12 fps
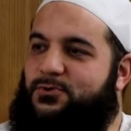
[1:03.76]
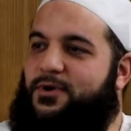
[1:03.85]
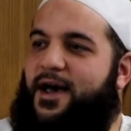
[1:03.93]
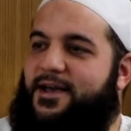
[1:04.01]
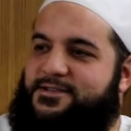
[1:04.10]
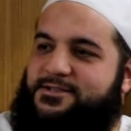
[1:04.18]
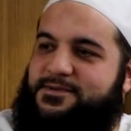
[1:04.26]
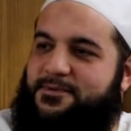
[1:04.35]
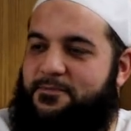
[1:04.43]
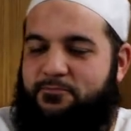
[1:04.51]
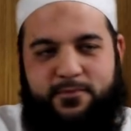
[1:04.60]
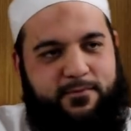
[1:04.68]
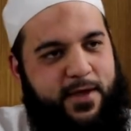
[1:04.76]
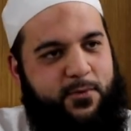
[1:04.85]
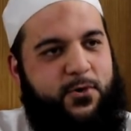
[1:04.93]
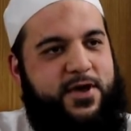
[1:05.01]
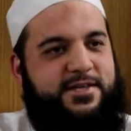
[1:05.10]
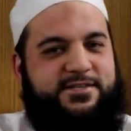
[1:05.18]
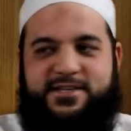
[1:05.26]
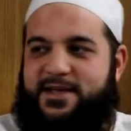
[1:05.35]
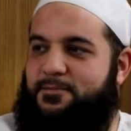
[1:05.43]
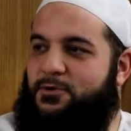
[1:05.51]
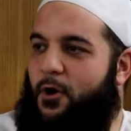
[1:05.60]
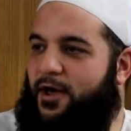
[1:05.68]
two guys, It, what it
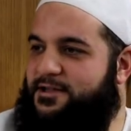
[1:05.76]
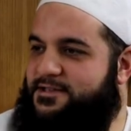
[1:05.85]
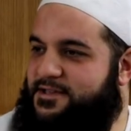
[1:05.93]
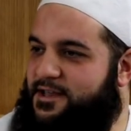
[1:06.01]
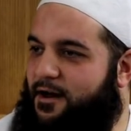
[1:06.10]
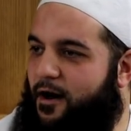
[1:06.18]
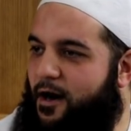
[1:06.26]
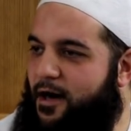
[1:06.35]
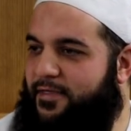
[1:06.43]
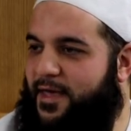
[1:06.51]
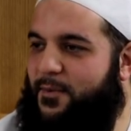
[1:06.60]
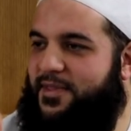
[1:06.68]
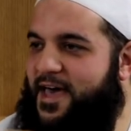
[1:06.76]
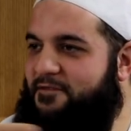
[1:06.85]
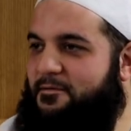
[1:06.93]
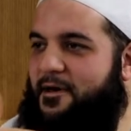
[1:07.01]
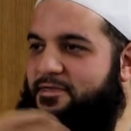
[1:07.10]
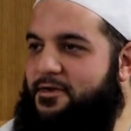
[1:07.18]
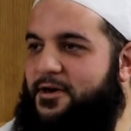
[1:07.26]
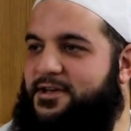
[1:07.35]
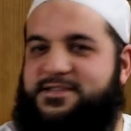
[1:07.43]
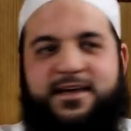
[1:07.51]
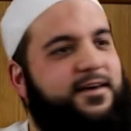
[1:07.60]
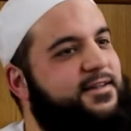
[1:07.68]
seemed, got into the car. They were there for about
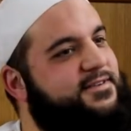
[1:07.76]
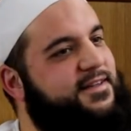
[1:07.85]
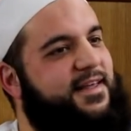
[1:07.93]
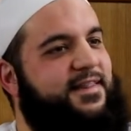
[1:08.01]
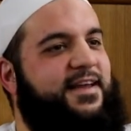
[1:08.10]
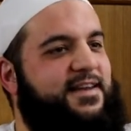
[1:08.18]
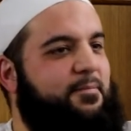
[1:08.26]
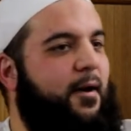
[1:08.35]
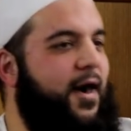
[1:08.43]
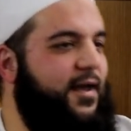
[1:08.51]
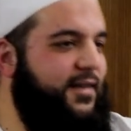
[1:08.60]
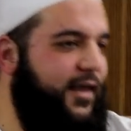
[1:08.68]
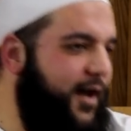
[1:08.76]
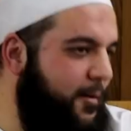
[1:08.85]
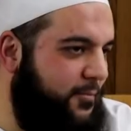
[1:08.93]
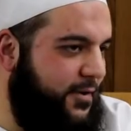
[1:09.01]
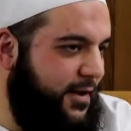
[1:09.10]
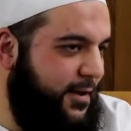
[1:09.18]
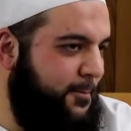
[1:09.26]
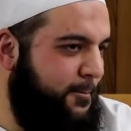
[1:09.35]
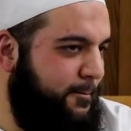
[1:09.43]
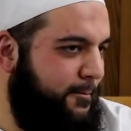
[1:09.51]
thirty seconds, and then they departed their company.